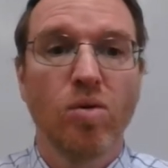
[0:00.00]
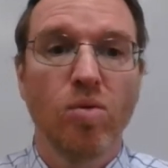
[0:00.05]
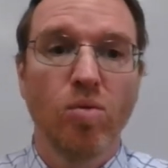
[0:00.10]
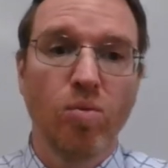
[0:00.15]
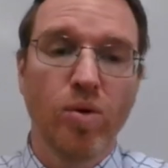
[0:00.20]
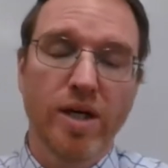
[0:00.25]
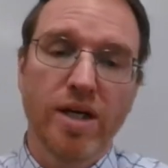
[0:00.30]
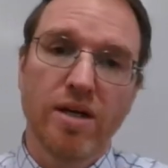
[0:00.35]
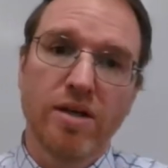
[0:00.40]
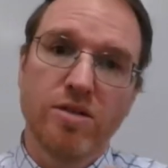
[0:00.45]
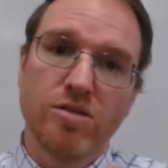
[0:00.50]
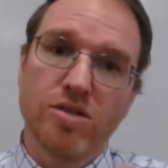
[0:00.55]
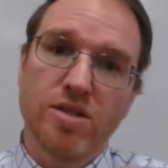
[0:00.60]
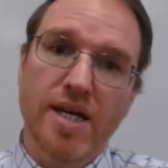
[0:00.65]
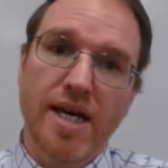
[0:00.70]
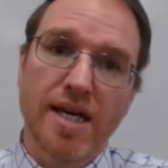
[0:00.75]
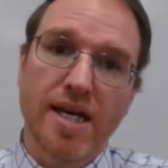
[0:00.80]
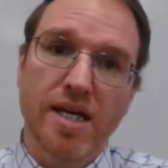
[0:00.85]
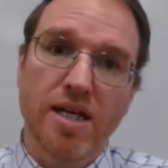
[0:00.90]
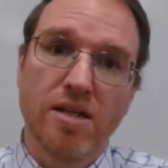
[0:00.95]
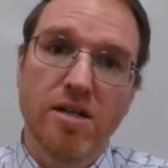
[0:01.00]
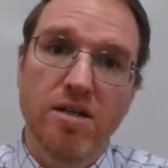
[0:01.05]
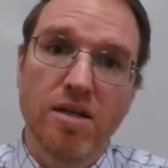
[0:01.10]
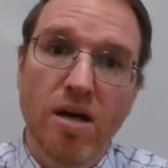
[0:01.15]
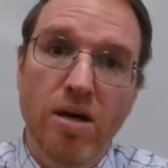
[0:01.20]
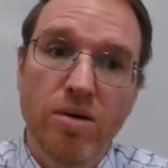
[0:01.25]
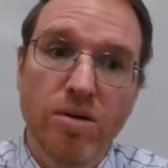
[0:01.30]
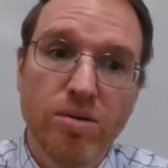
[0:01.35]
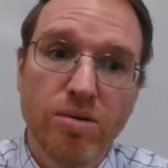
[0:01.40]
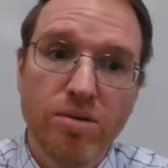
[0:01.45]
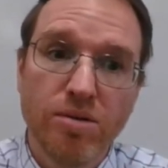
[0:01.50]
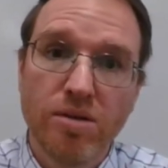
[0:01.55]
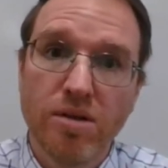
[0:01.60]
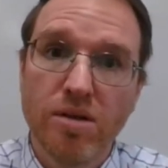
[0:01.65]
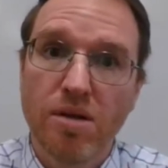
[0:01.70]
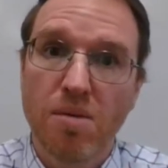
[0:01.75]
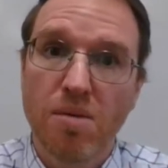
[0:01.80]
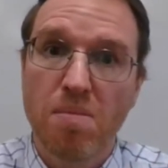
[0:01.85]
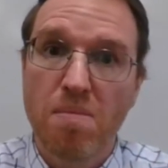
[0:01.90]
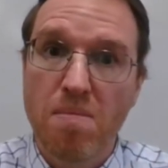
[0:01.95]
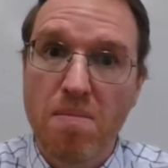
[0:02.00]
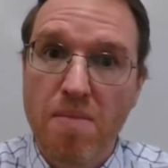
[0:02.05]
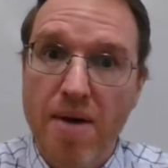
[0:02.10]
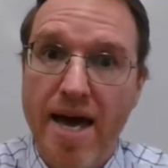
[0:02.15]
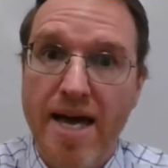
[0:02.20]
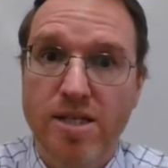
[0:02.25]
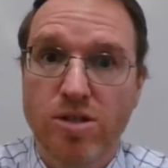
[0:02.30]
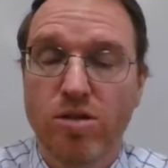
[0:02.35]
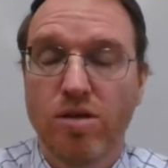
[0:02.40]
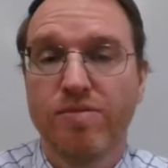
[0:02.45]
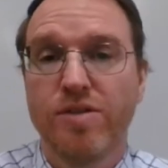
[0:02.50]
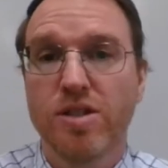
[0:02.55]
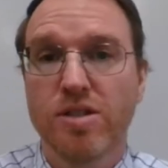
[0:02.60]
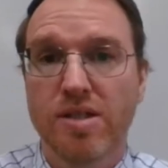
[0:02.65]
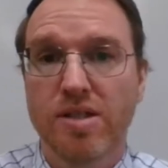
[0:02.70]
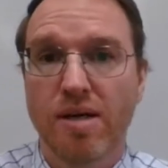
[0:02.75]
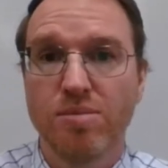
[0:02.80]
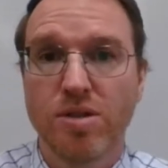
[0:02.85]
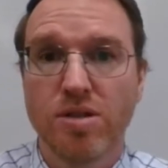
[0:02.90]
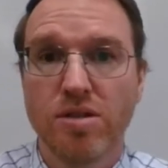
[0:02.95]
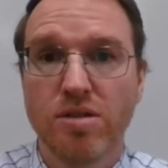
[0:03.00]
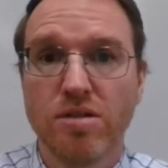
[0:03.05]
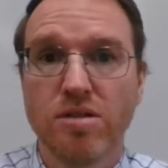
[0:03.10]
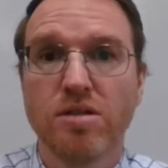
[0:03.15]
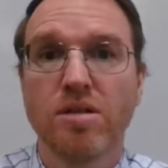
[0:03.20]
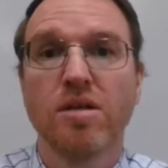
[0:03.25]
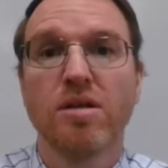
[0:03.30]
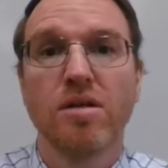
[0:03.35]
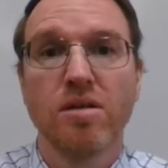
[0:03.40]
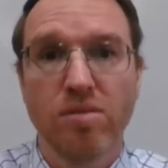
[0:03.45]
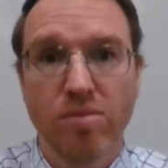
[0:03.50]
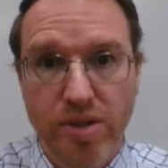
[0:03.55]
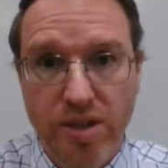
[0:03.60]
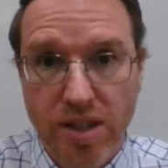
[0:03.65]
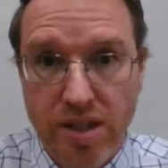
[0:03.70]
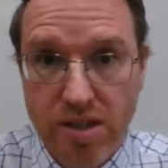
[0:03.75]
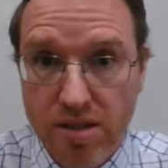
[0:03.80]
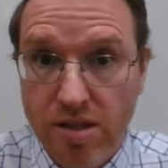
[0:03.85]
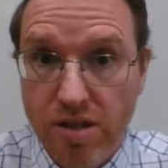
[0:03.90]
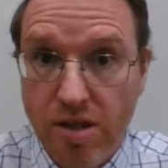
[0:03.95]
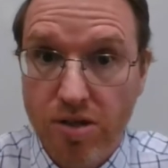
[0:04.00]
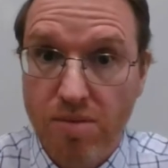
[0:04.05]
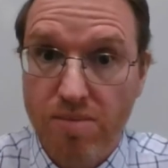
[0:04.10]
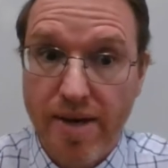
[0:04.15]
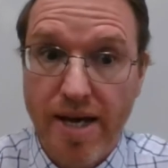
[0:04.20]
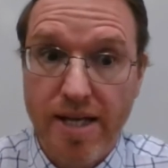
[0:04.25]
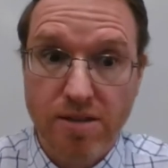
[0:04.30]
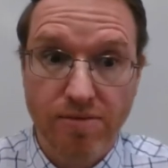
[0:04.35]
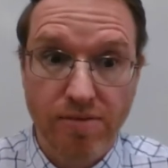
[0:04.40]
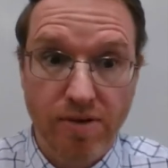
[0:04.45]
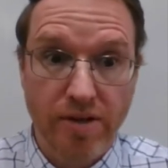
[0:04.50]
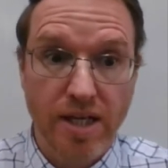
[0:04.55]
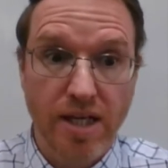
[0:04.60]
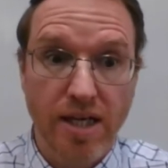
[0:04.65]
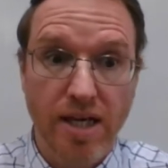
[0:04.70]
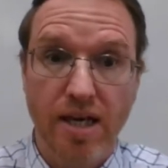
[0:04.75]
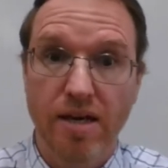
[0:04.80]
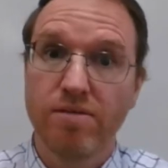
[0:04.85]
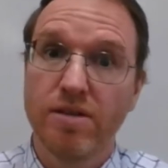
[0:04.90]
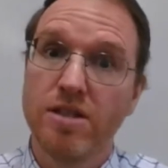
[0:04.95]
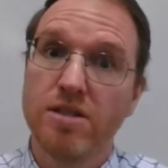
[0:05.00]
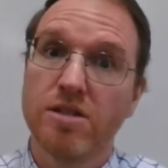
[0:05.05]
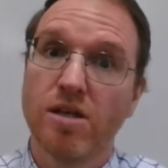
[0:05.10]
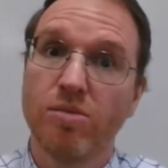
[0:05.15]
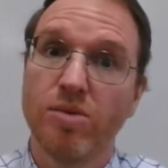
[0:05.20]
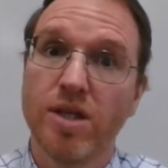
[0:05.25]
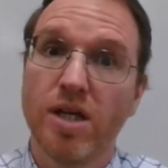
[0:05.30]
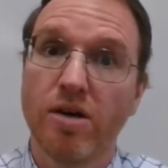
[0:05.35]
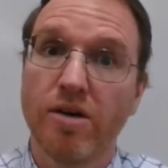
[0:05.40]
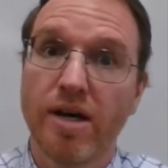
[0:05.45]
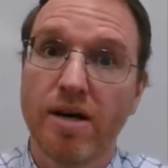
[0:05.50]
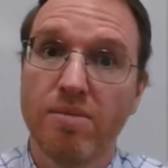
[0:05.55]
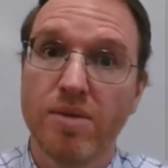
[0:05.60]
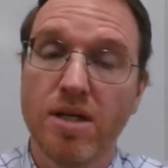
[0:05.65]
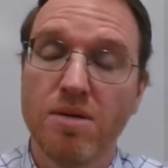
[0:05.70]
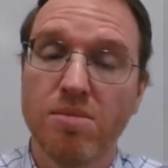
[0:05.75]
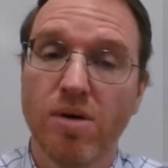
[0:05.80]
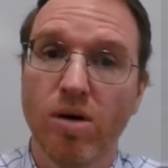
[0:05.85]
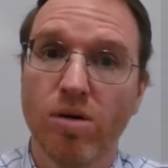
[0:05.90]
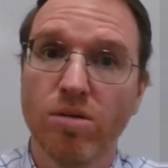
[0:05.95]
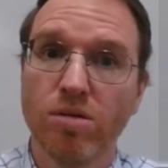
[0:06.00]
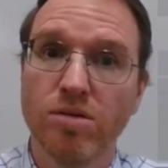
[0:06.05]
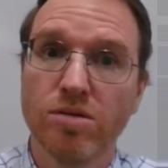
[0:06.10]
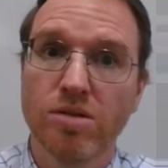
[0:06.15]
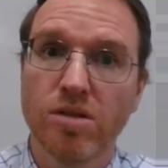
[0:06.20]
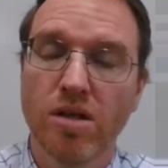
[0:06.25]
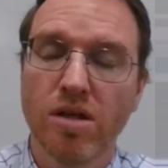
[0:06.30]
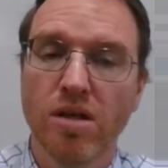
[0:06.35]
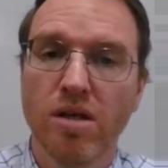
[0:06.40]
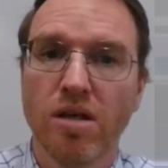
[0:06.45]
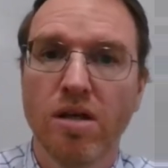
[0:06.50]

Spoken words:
We're going to take a known mass of the substance. We need to know the mass very carefully so we know how many moles.